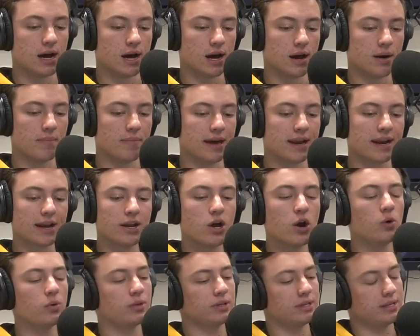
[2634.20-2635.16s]
Um, and I
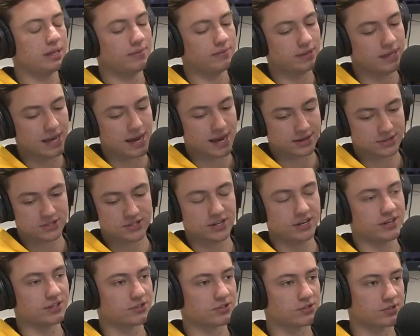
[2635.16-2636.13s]
know, y yes,
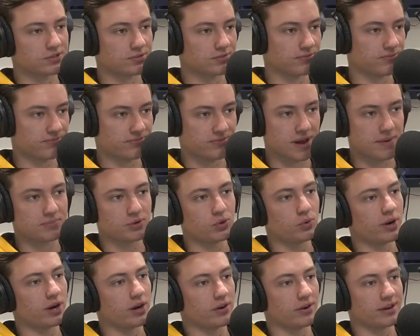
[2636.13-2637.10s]
it is
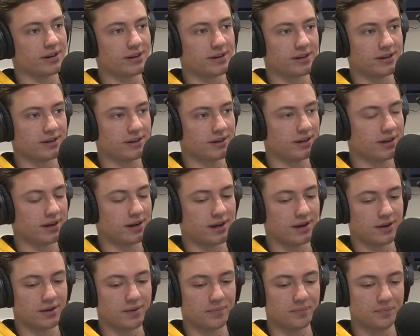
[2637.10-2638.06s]
February,
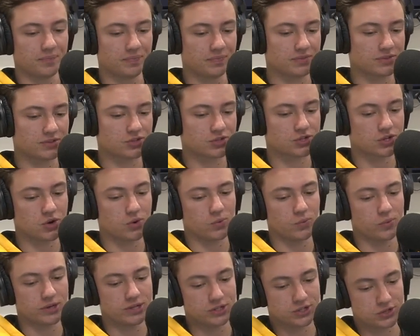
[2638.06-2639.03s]
um, so
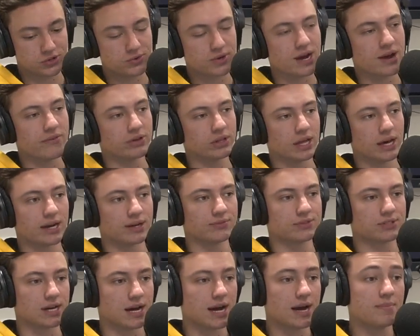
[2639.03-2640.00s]
we do have a lot
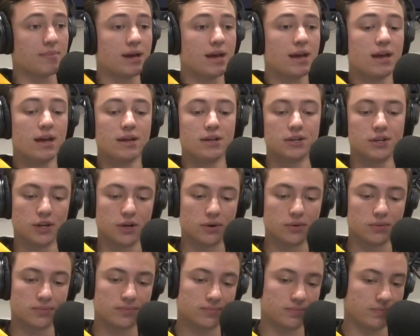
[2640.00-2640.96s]
of time. You
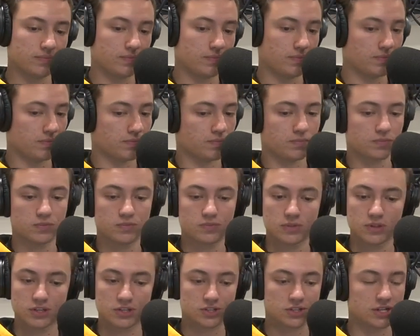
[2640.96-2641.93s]
know,
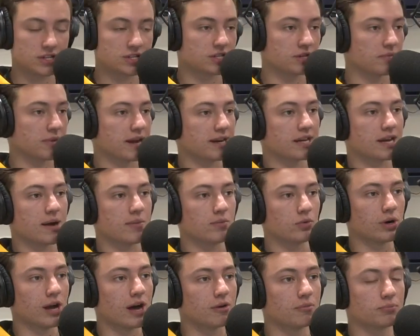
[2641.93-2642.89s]
the season might
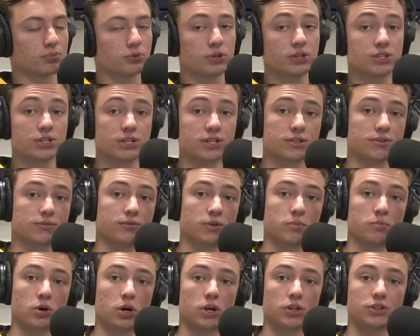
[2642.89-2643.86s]
around, preseason
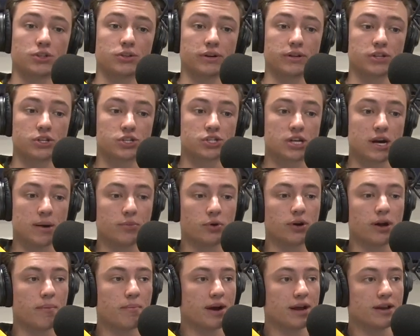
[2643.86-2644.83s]
football during the
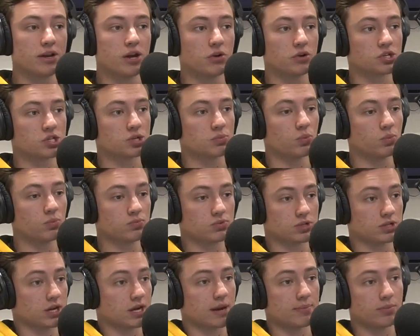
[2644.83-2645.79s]
summer. I might notice some,
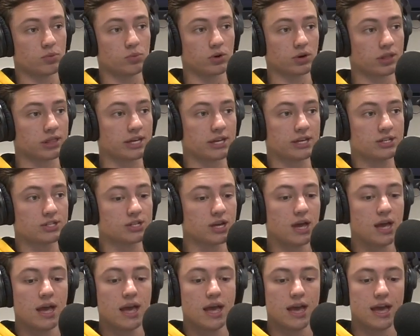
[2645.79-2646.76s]
a couple more things,
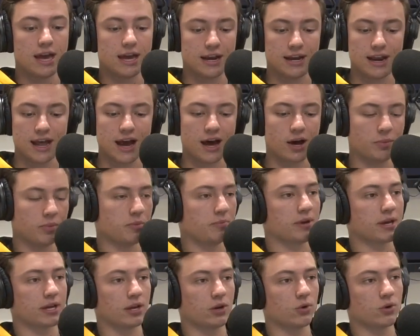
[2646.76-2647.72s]
and I'll be
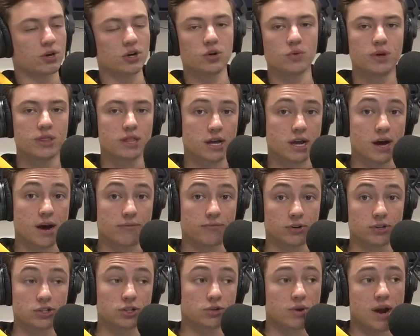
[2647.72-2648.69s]
picking Oregon to win the
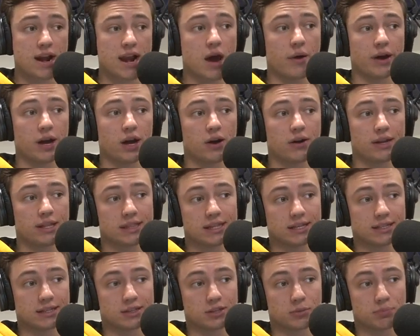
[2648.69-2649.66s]
conference. And right now, I already
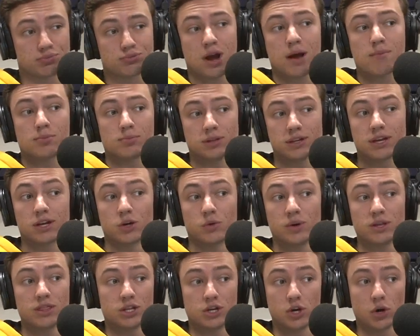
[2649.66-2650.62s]
think that they're probably going
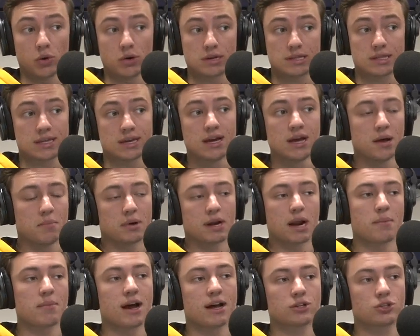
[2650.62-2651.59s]
to win the North,
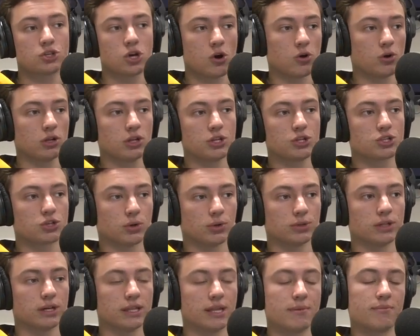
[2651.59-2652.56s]
but I'm not totally
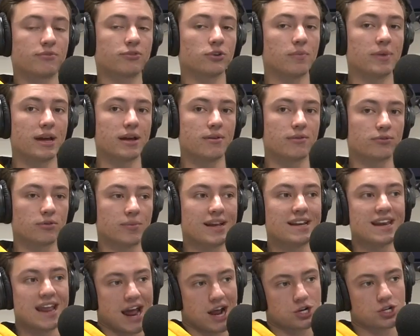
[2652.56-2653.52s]
sold on them from a from
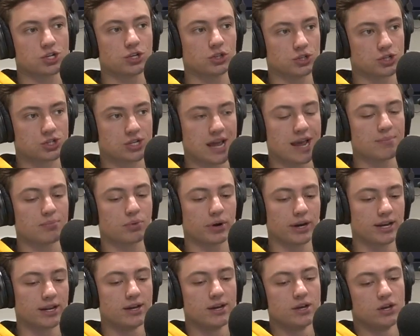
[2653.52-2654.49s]
a national
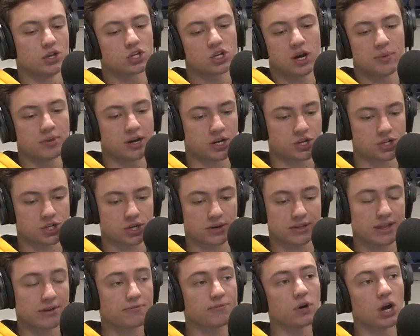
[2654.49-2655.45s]
standpoint, so I'm not sure.
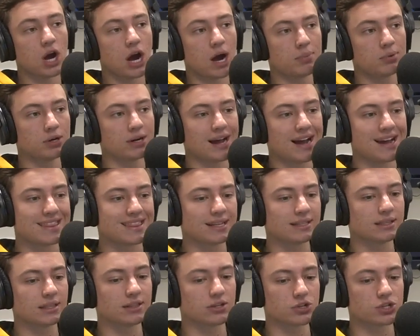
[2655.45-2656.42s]
And then for Auburn, I
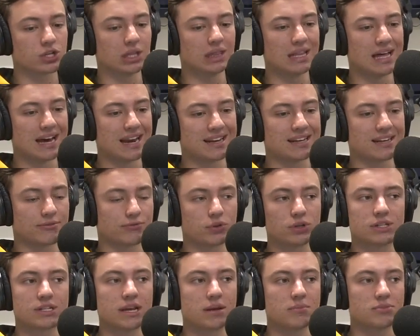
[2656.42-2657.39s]
think that there's a lot of
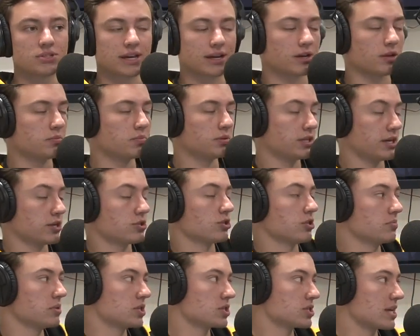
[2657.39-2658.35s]
different teams that could
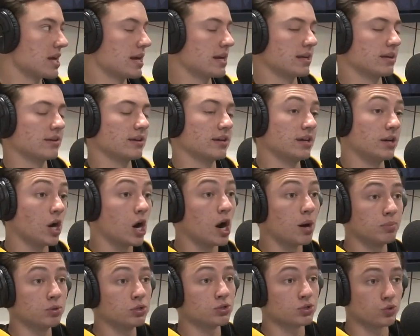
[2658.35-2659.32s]
potentially be standing in
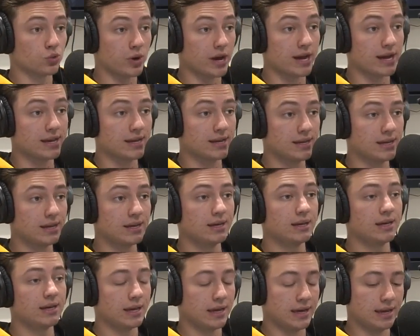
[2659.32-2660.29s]
Auburn's way
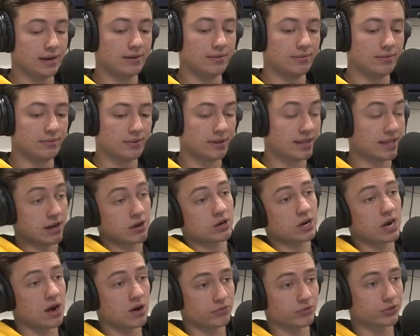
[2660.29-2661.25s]
in their
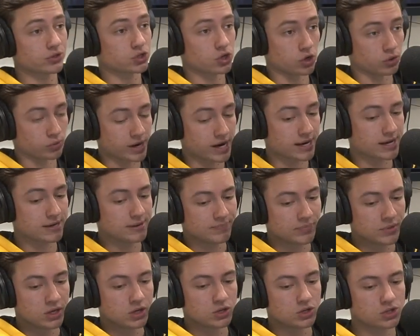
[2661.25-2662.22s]
conference already.
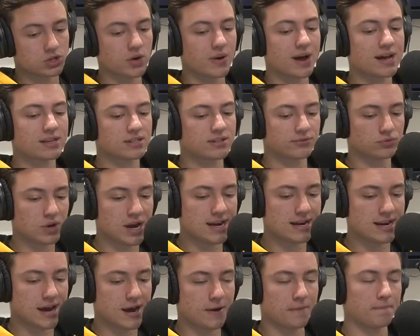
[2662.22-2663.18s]
So as of
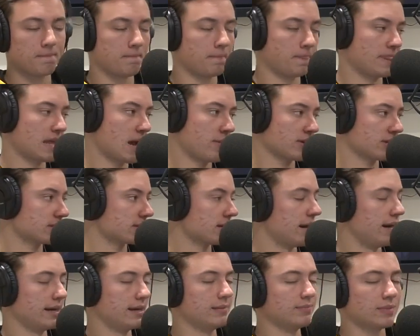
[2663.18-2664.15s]
right now, I'm
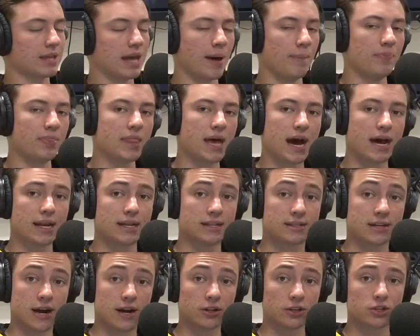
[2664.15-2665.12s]
excited. I'm not
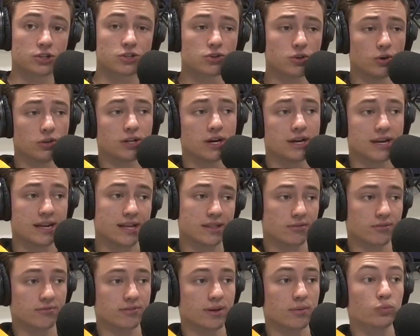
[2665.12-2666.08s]
entirely sold on
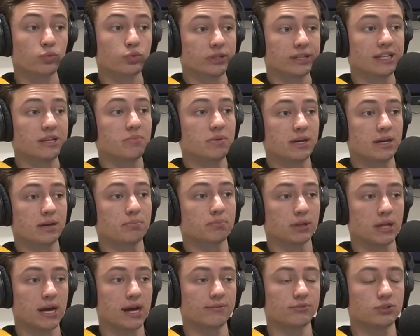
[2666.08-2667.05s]
either of them really being
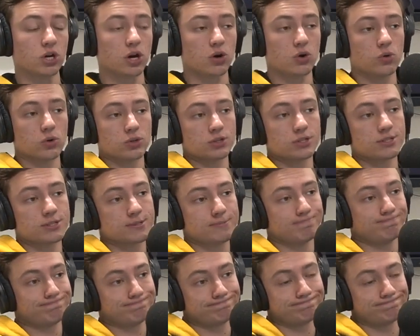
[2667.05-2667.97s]
playoff dark horses.